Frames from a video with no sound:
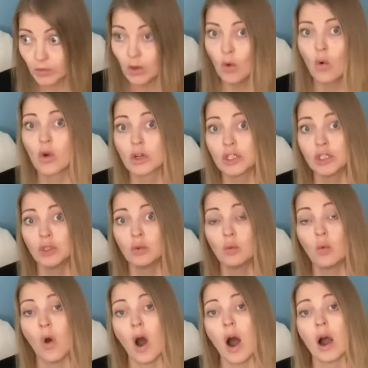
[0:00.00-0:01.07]
or to
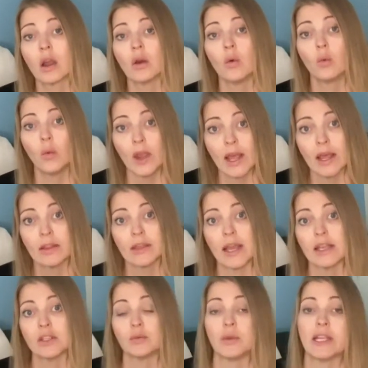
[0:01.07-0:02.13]
walk with
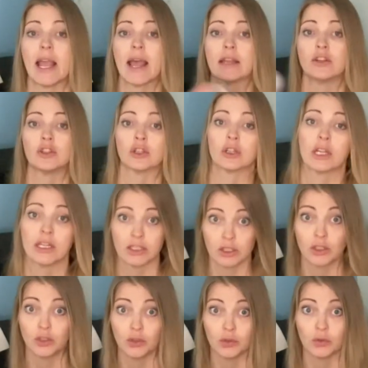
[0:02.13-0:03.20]
as we enter
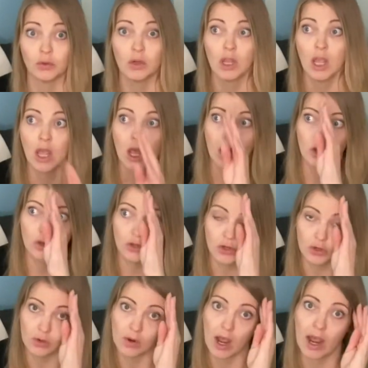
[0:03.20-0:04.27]
into
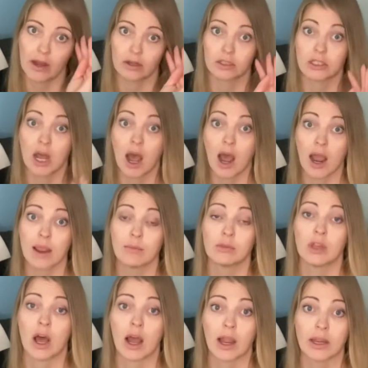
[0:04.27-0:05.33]
new higher
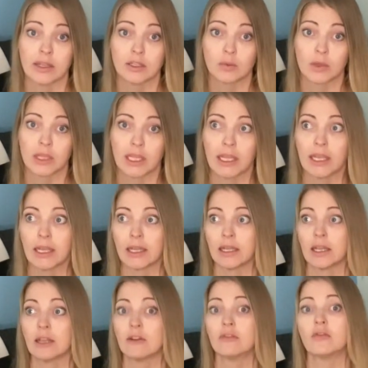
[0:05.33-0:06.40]
timelines
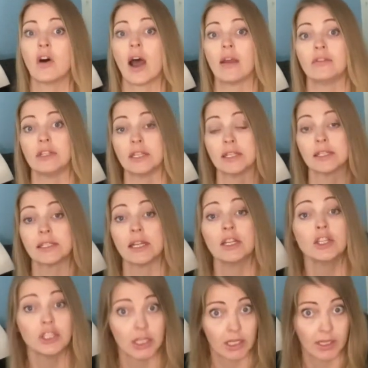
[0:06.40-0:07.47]
within the 5D
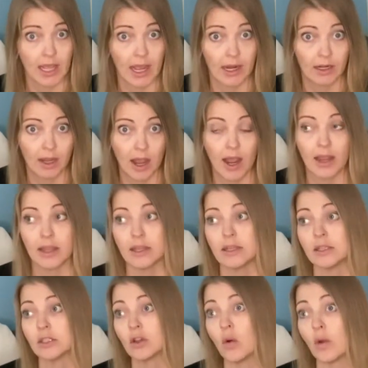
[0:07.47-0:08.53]
ascension that Gaia
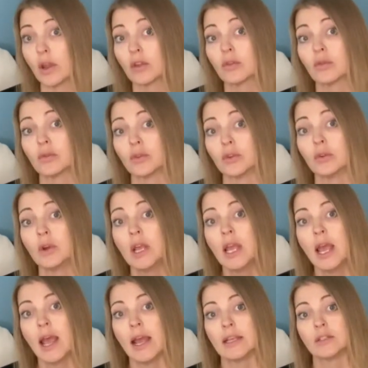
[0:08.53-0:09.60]
is going through
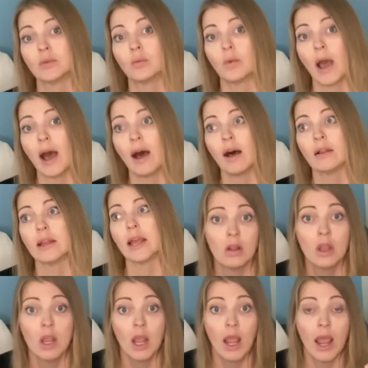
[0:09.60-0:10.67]
as well.
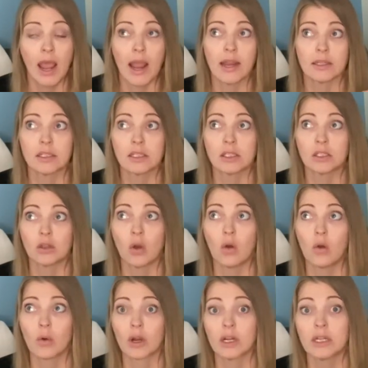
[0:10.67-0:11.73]
And
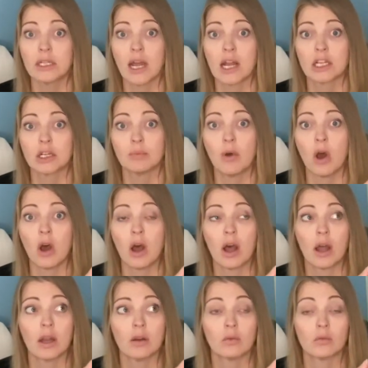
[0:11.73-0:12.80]
so we're going to touch
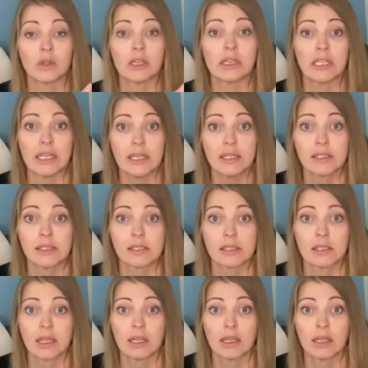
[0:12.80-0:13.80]
upon release,